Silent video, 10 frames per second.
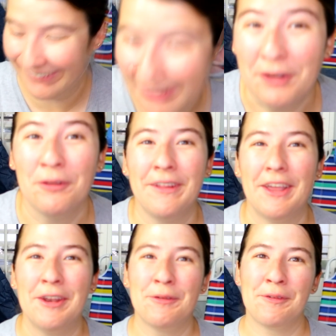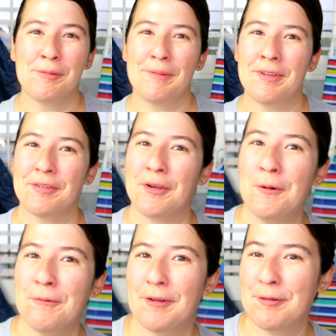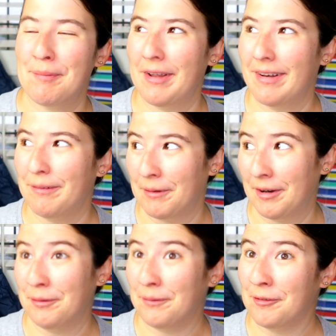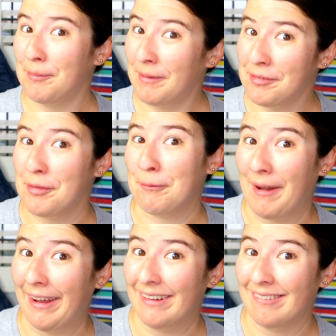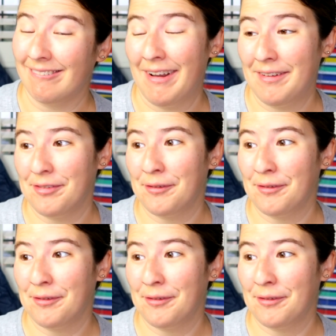Not only indoors because of COVID, but we're indoors because of the rain, right?